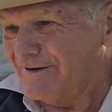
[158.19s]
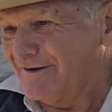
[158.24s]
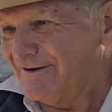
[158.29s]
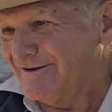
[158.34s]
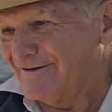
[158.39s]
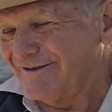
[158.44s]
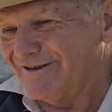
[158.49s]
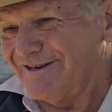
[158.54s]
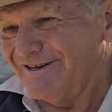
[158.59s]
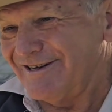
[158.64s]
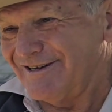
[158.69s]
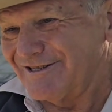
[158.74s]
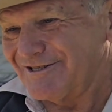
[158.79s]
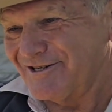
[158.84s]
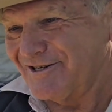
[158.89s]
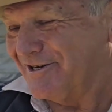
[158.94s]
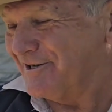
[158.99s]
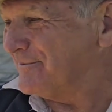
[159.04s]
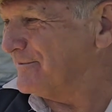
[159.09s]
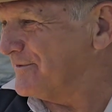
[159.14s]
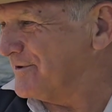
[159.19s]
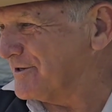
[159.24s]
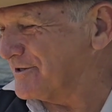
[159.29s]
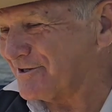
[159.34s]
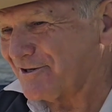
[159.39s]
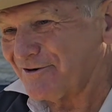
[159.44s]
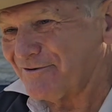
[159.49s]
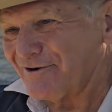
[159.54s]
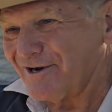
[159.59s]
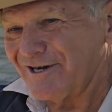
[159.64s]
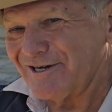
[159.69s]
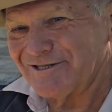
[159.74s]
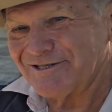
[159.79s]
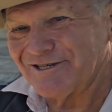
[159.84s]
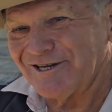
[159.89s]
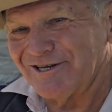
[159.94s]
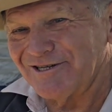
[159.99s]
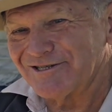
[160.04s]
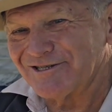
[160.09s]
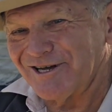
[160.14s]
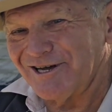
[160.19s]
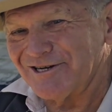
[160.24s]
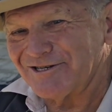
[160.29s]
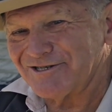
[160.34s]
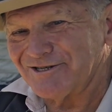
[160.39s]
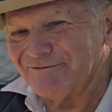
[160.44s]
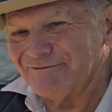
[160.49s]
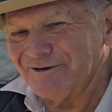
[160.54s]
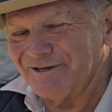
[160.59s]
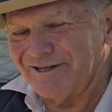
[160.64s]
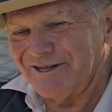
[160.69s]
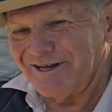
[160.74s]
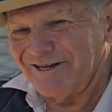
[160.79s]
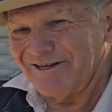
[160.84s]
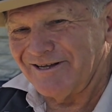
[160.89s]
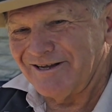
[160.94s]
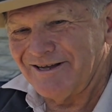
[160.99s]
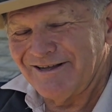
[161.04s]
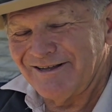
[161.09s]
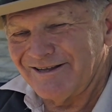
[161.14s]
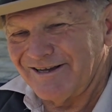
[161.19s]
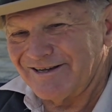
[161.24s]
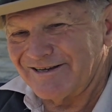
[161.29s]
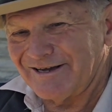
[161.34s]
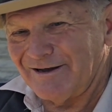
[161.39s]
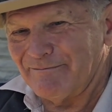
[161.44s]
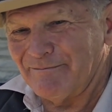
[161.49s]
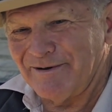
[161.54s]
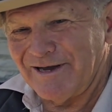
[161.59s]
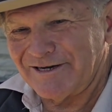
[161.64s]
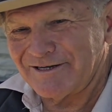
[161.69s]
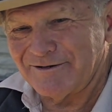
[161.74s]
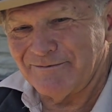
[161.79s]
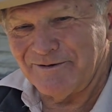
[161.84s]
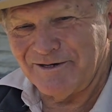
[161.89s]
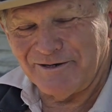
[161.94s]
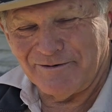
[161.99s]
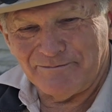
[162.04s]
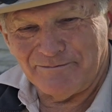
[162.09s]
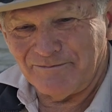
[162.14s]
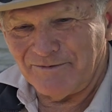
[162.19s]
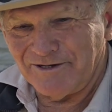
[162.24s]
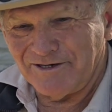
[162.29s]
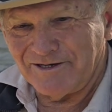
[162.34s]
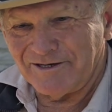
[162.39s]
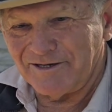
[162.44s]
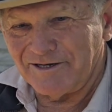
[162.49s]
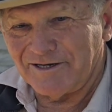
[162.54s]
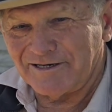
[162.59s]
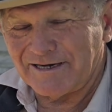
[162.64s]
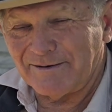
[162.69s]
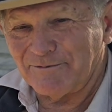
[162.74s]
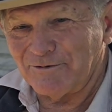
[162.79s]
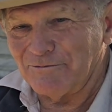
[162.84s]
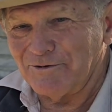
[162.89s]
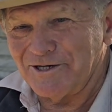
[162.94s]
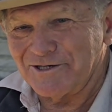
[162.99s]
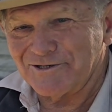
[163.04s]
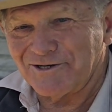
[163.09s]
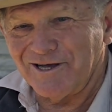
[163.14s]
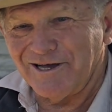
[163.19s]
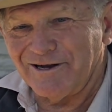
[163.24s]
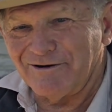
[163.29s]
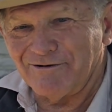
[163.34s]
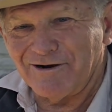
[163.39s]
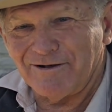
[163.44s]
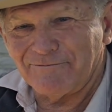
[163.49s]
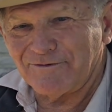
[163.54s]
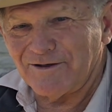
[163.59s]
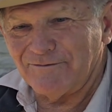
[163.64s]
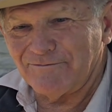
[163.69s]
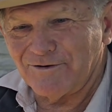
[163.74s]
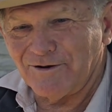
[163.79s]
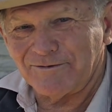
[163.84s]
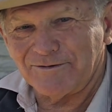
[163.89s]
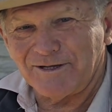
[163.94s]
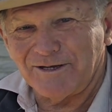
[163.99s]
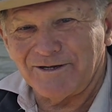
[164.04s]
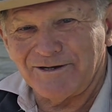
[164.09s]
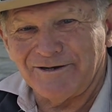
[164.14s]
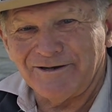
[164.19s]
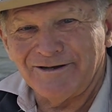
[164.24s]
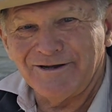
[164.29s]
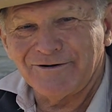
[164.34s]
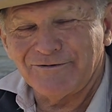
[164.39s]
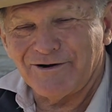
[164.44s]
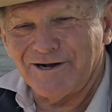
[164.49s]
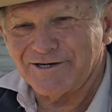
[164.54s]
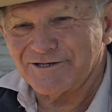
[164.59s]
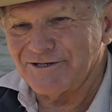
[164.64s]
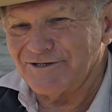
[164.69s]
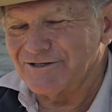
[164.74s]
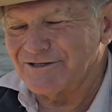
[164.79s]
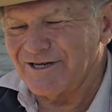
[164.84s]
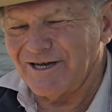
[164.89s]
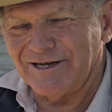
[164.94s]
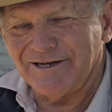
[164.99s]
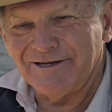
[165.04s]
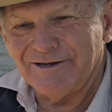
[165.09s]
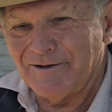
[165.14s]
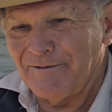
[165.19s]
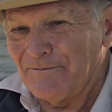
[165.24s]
It's a great sensation when they come back to me a couple of weeks later after they've got their crush and say,